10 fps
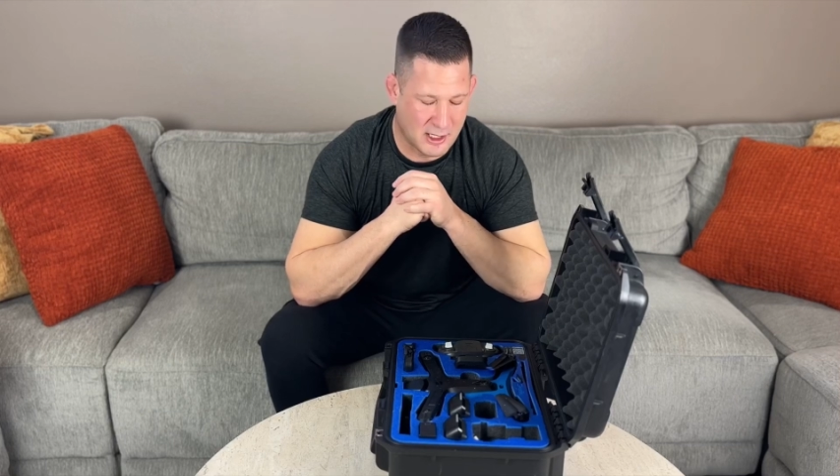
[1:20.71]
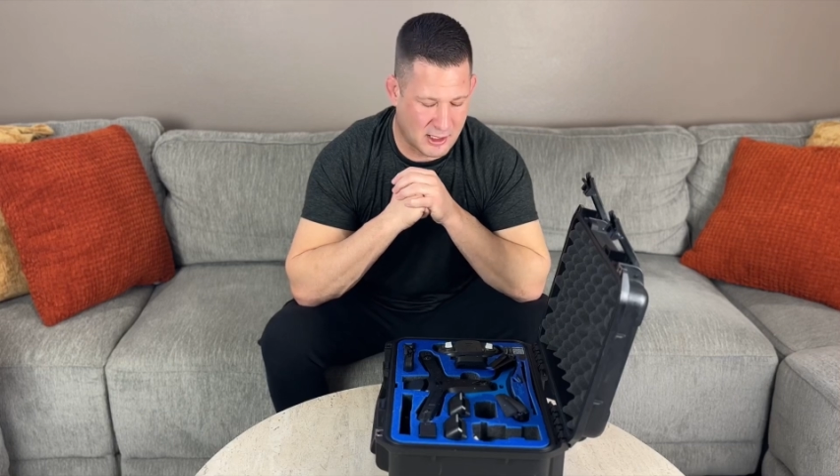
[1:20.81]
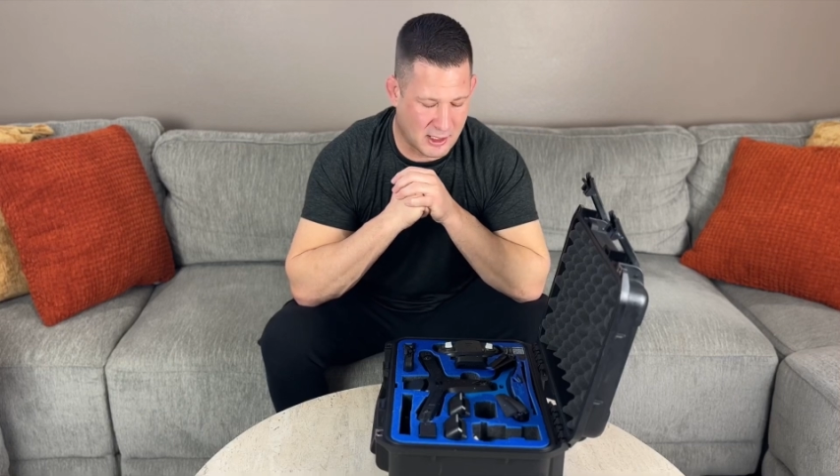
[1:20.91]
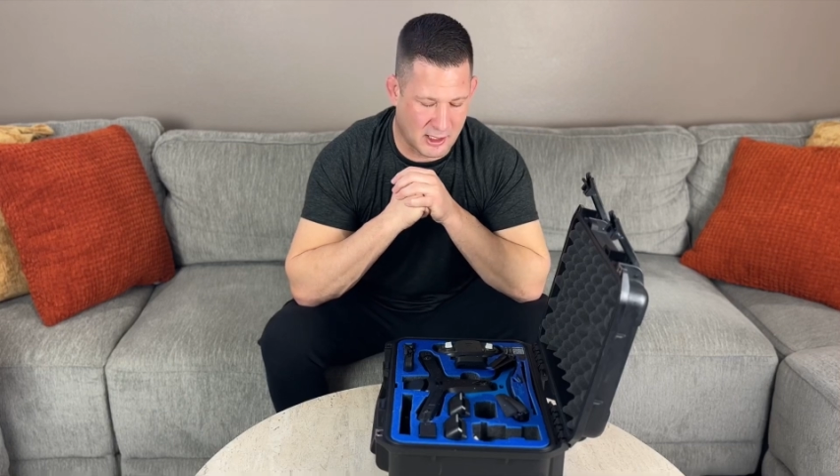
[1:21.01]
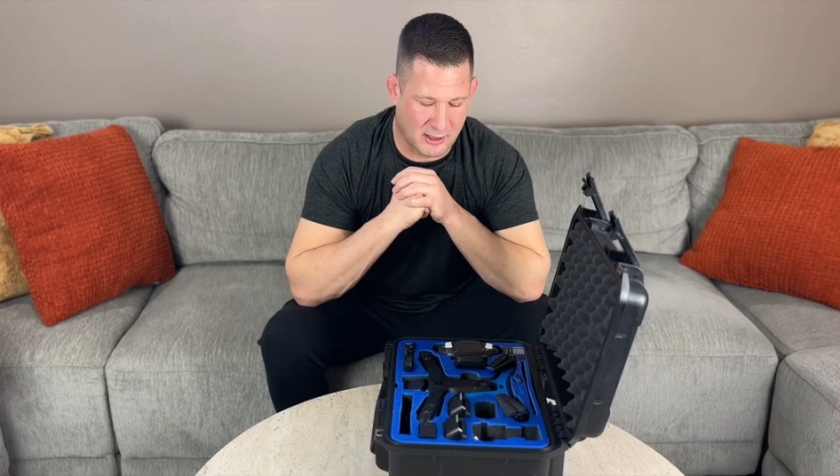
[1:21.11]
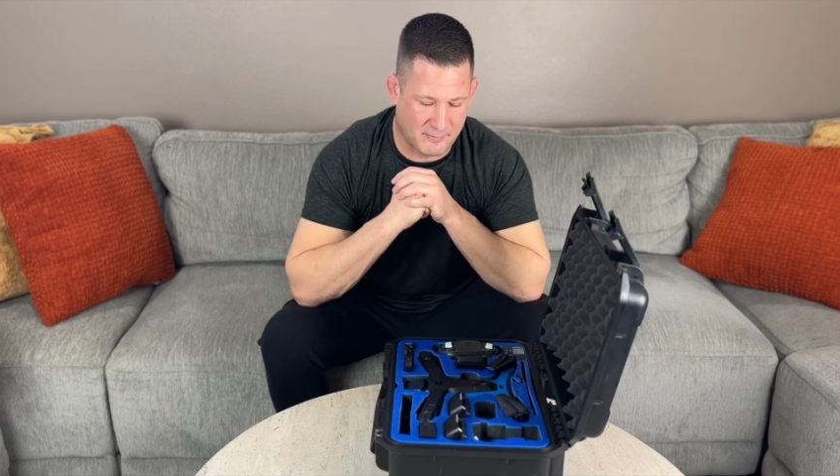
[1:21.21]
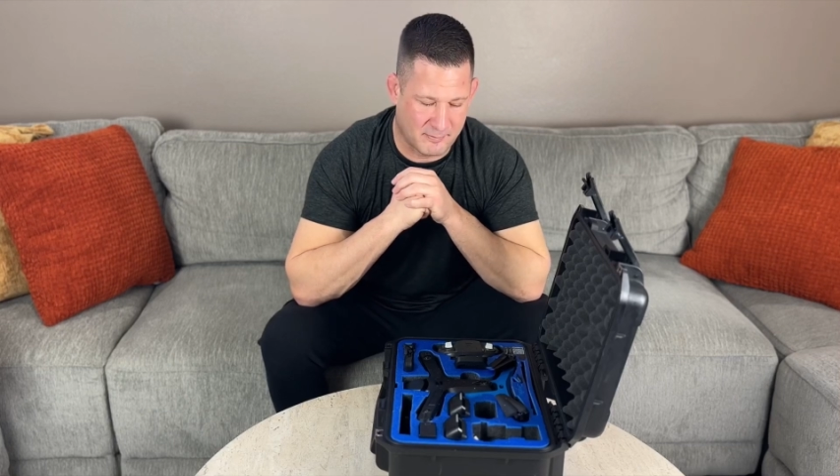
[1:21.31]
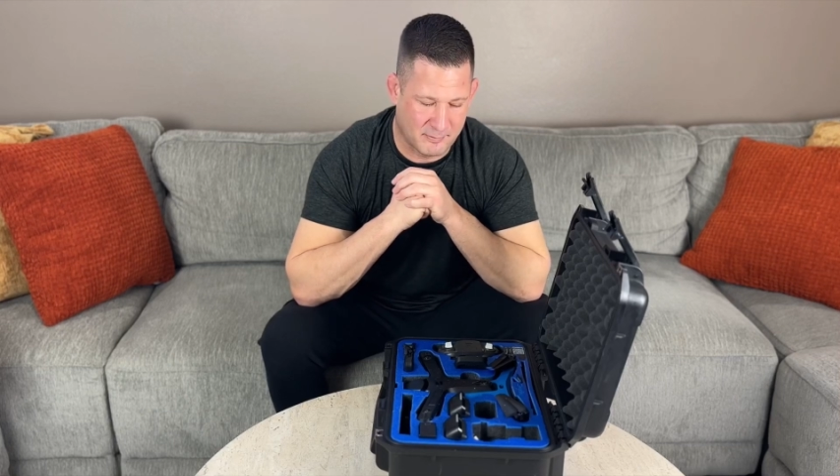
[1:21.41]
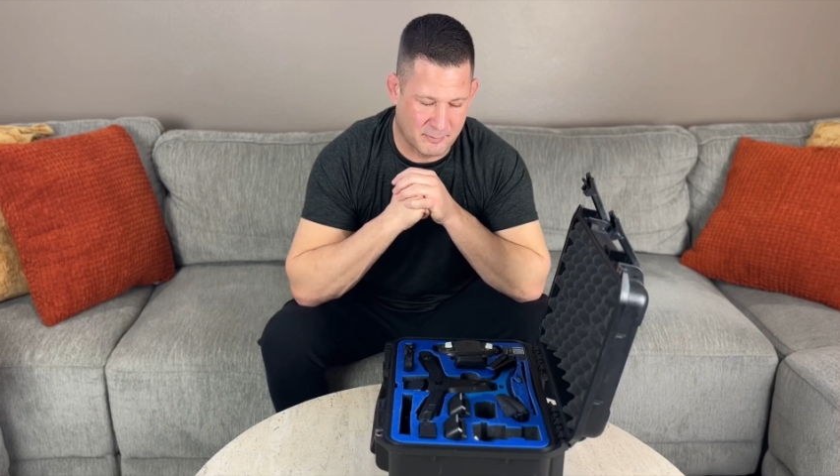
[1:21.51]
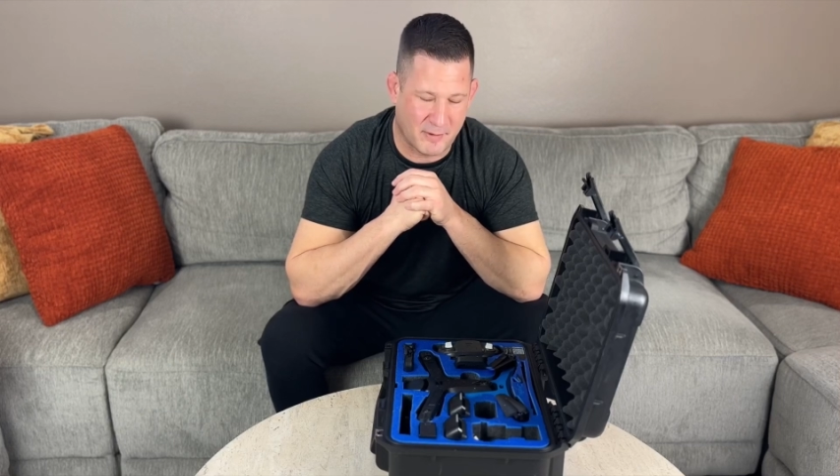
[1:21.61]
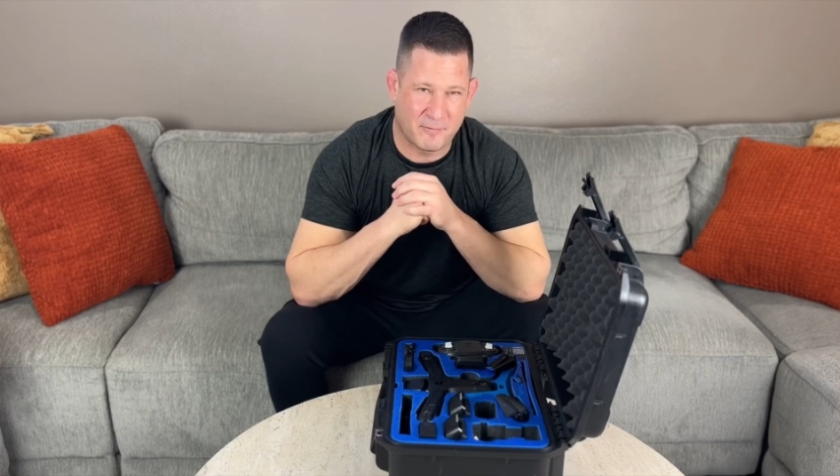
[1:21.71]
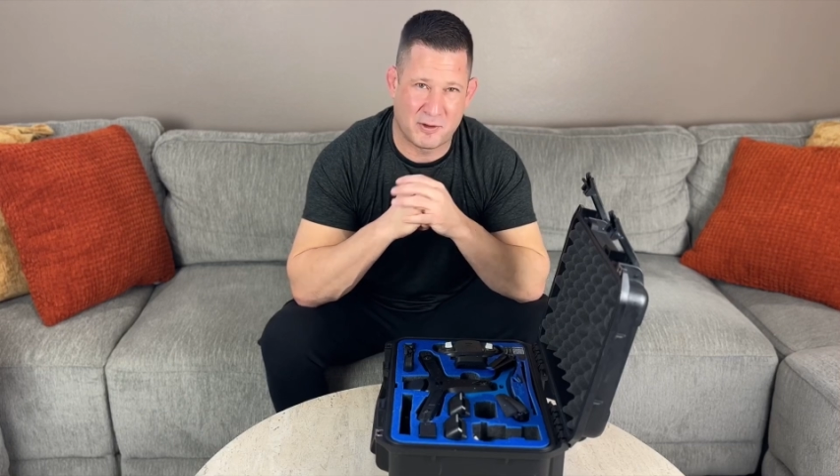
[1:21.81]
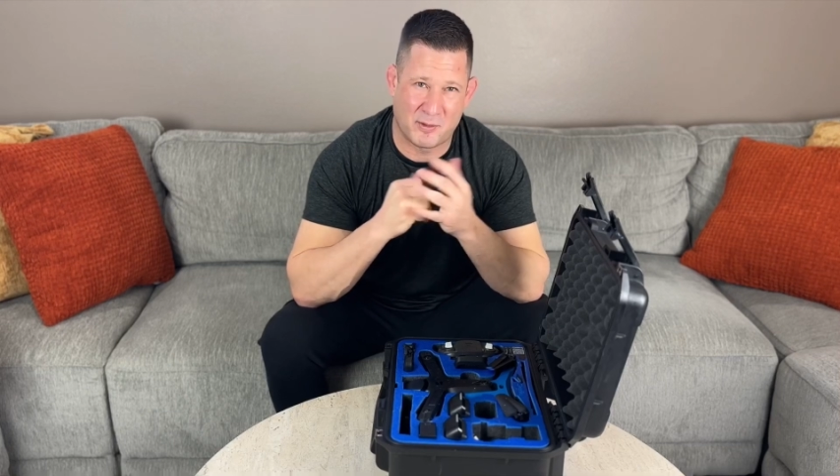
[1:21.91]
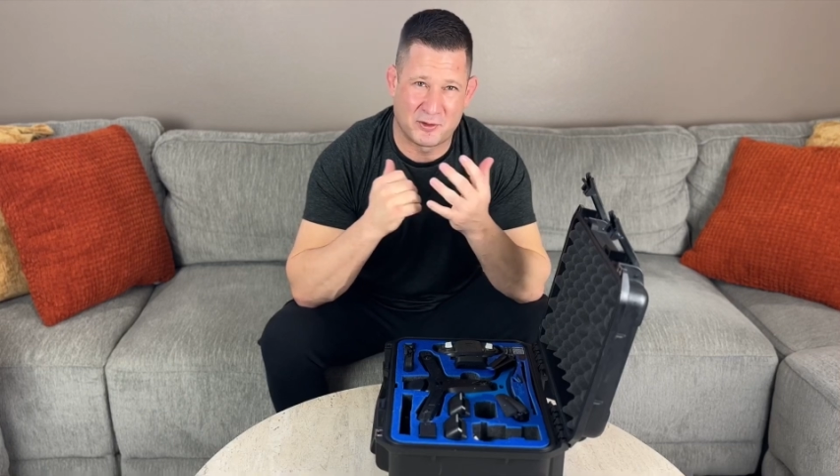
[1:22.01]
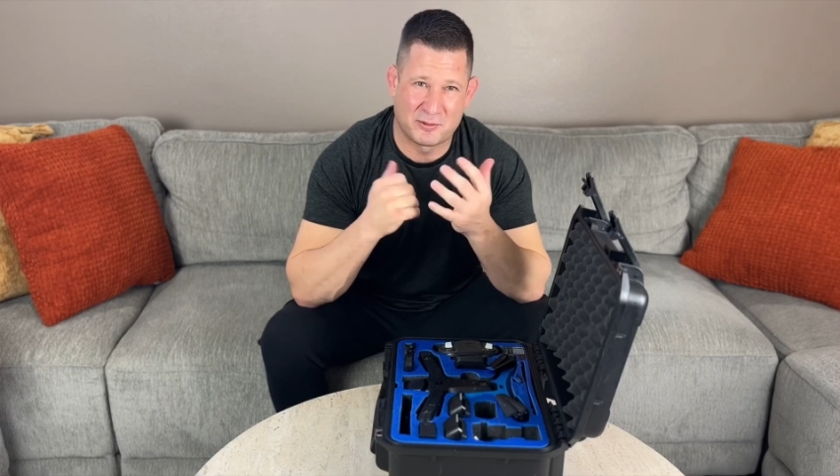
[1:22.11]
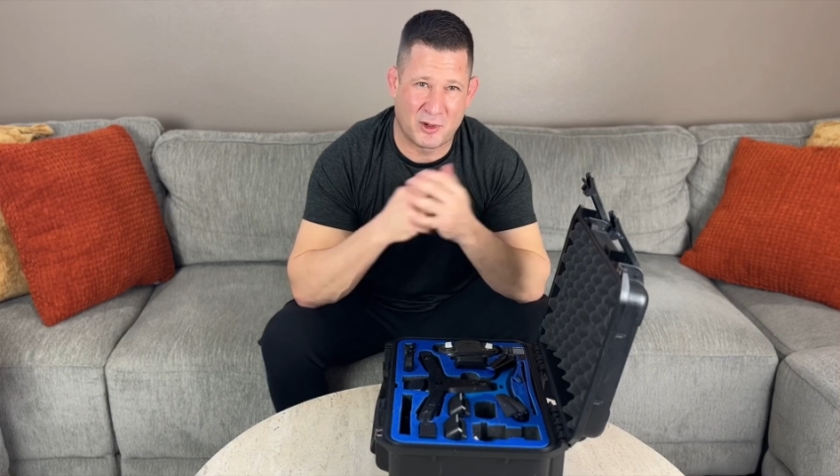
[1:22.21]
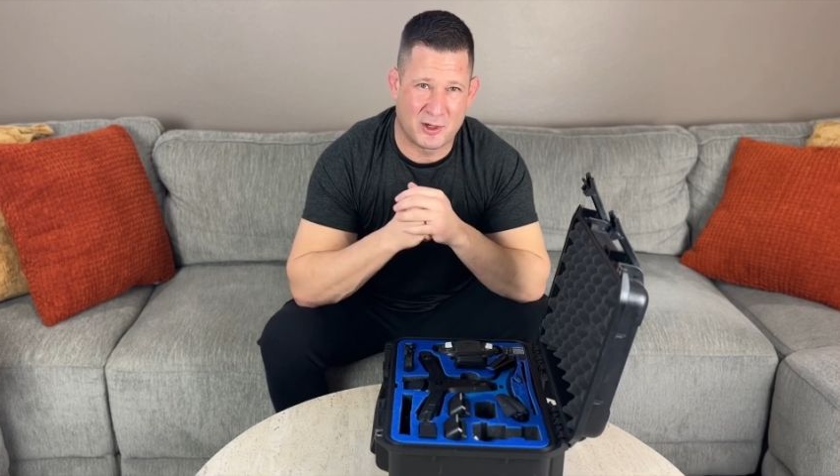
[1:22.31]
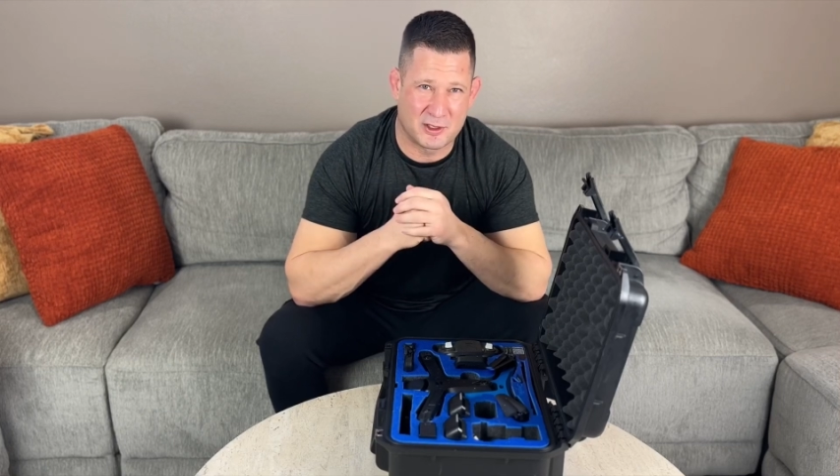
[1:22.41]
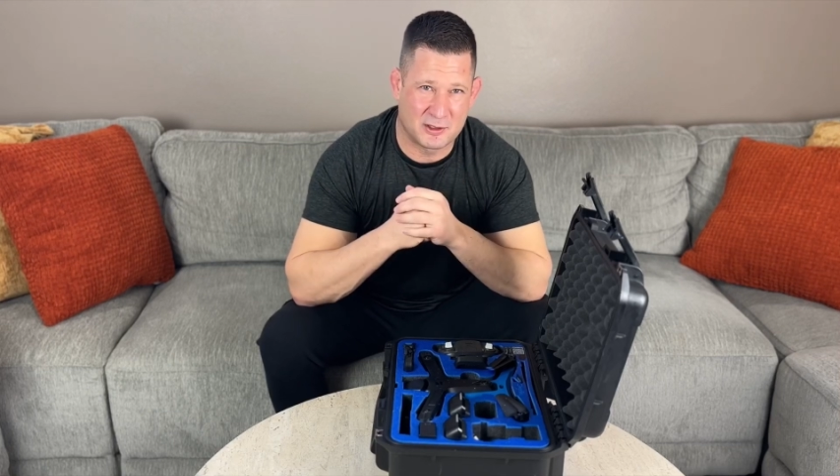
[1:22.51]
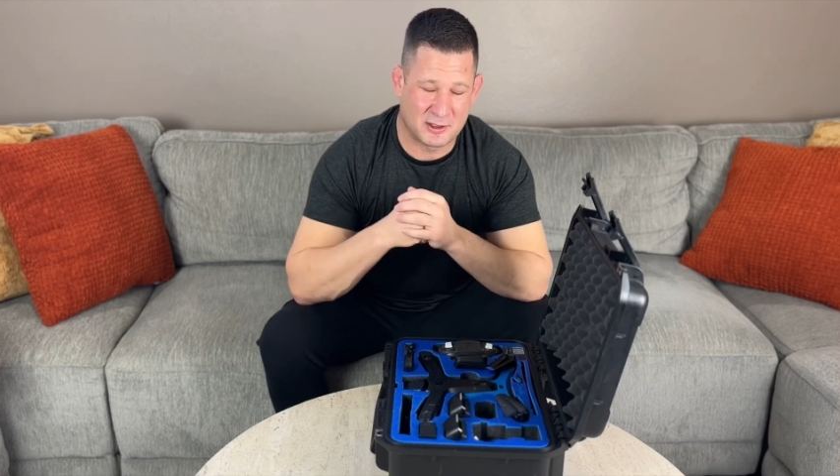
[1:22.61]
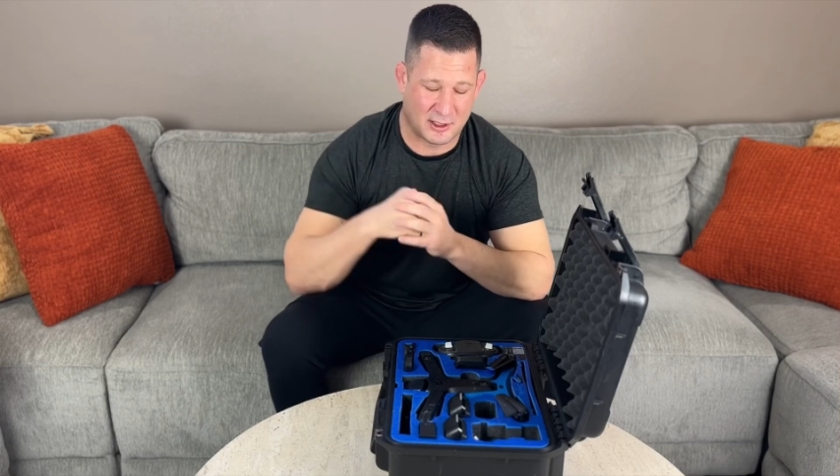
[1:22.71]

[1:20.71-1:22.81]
But for the most part,